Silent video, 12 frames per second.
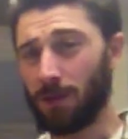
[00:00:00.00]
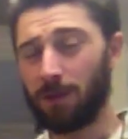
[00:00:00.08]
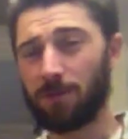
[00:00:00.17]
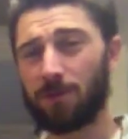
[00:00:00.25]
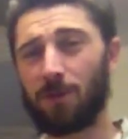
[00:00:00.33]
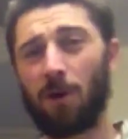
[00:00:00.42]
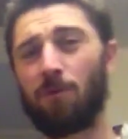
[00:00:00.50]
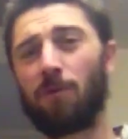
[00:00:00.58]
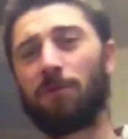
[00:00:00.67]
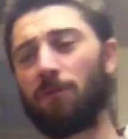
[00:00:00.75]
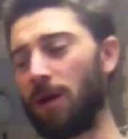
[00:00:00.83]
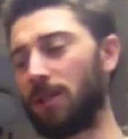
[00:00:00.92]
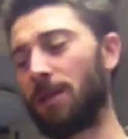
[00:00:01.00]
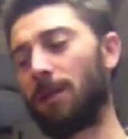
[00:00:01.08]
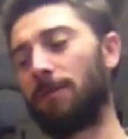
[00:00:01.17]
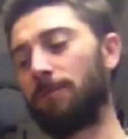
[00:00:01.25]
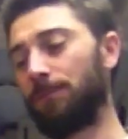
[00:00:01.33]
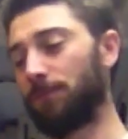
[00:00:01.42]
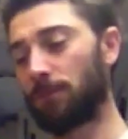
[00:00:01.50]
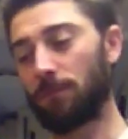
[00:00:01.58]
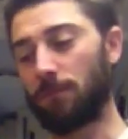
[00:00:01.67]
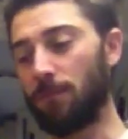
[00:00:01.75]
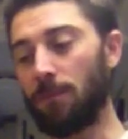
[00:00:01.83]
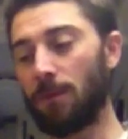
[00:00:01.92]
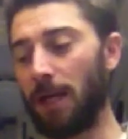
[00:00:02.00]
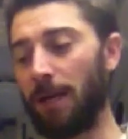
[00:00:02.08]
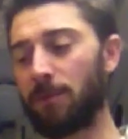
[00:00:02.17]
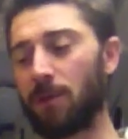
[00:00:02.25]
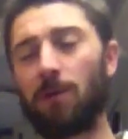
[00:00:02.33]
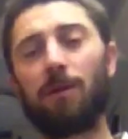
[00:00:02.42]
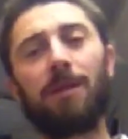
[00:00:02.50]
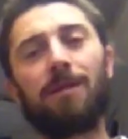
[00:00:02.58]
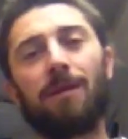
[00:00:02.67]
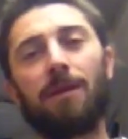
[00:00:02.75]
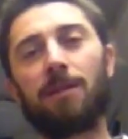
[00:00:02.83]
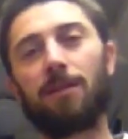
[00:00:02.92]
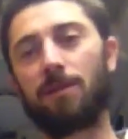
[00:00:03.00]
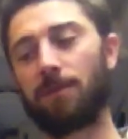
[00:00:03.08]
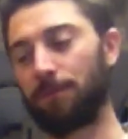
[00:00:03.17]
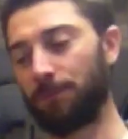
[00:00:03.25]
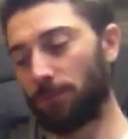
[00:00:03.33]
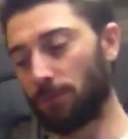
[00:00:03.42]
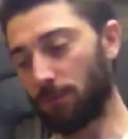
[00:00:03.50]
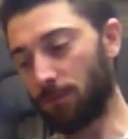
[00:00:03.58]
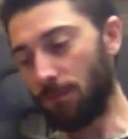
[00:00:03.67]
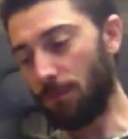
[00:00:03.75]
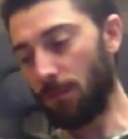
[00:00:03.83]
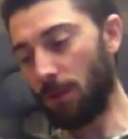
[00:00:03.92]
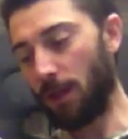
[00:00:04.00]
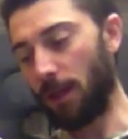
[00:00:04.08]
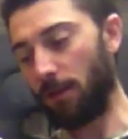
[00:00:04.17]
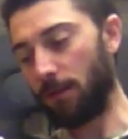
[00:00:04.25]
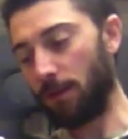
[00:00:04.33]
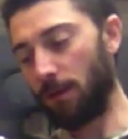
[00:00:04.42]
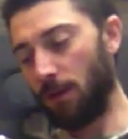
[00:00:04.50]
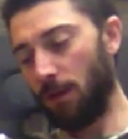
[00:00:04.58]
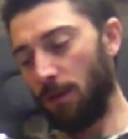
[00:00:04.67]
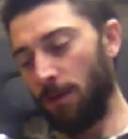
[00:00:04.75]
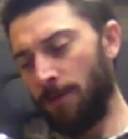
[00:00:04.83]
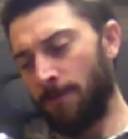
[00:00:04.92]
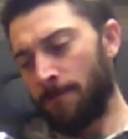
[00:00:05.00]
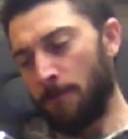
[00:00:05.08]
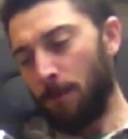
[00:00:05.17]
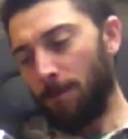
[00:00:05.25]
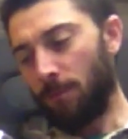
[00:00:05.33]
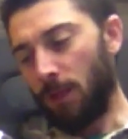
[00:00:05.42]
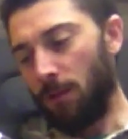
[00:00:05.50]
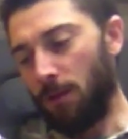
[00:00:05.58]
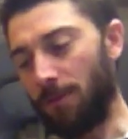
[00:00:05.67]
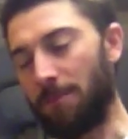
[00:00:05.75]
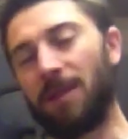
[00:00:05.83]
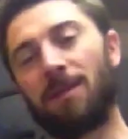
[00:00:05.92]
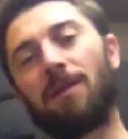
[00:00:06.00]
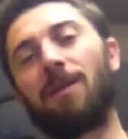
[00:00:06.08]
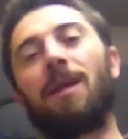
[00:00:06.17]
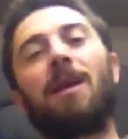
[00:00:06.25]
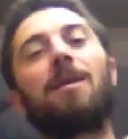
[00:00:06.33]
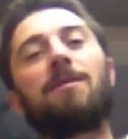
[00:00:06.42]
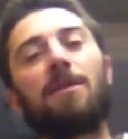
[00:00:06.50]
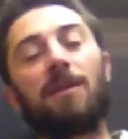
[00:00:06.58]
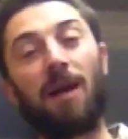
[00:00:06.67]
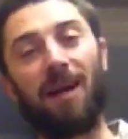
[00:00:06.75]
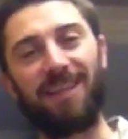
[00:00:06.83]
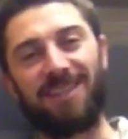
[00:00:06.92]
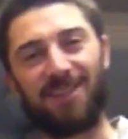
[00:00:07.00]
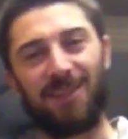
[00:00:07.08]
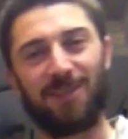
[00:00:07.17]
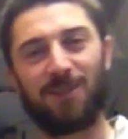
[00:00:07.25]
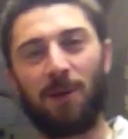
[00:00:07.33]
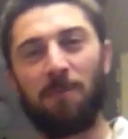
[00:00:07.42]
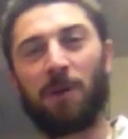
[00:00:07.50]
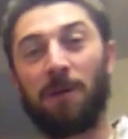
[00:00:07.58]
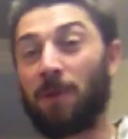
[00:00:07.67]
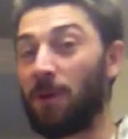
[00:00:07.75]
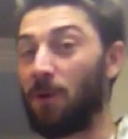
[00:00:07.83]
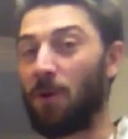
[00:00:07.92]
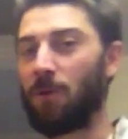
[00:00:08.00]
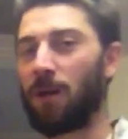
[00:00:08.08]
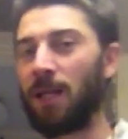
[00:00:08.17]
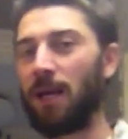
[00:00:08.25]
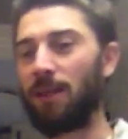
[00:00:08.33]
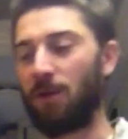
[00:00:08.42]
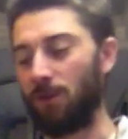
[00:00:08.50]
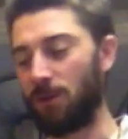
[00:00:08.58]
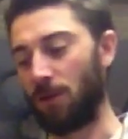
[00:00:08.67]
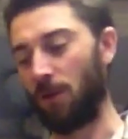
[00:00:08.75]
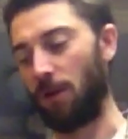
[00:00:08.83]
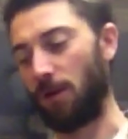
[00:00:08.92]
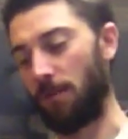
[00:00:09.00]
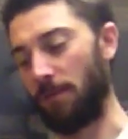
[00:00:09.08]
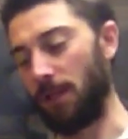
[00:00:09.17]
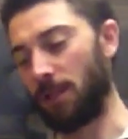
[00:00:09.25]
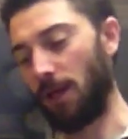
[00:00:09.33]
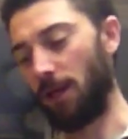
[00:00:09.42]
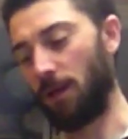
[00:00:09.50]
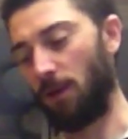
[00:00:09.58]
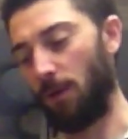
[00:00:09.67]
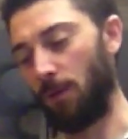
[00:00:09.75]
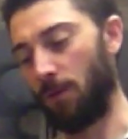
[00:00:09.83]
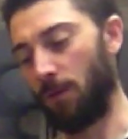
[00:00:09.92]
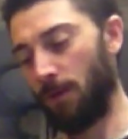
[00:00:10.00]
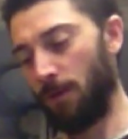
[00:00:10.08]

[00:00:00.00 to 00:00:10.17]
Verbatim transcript: So refreshing and absolutely delicious. And admittedly, it is a taste that some people are not really that used to. You know, it may take you...